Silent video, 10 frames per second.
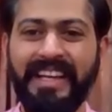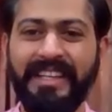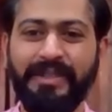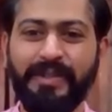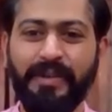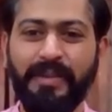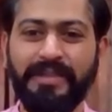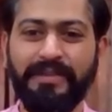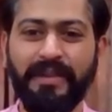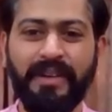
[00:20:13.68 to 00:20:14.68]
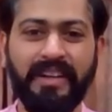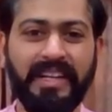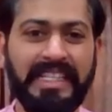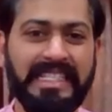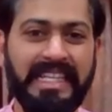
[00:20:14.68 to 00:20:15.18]
Thank you so much
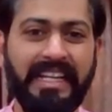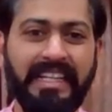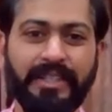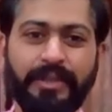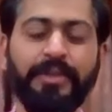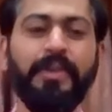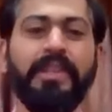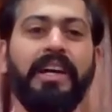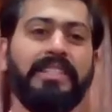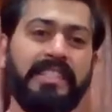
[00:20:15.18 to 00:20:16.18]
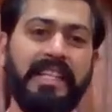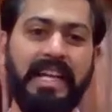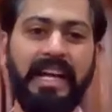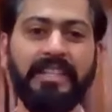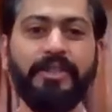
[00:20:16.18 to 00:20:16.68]
for staying tuned with us.
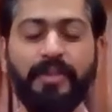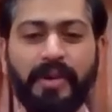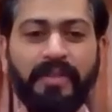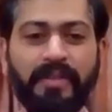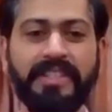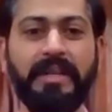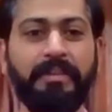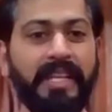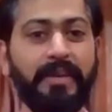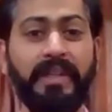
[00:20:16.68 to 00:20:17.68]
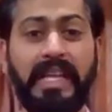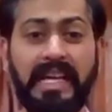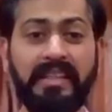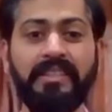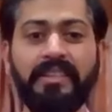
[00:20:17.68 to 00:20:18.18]
And tomorrow we shall meet with
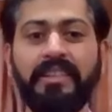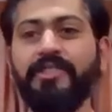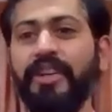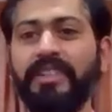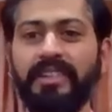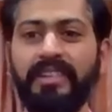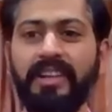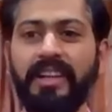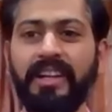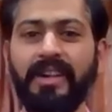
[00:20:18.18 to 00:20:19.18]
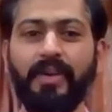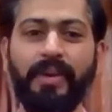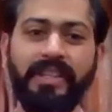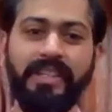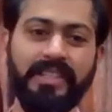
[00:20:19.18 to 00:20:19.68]
another instructor
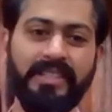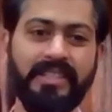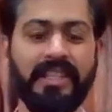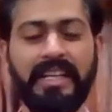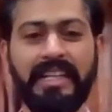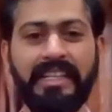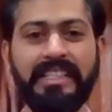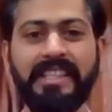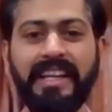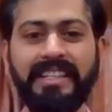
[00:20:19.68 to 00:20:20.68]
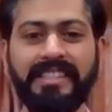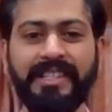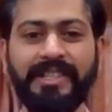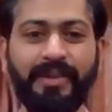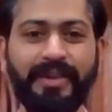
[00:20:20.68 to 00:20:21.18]
with his insights
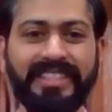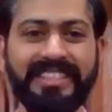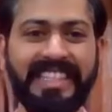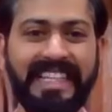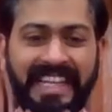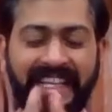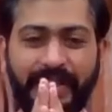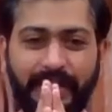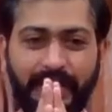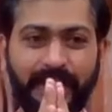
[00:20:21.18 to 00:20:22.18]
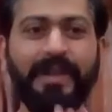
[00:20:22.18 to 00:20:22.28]
and stories. Thank you.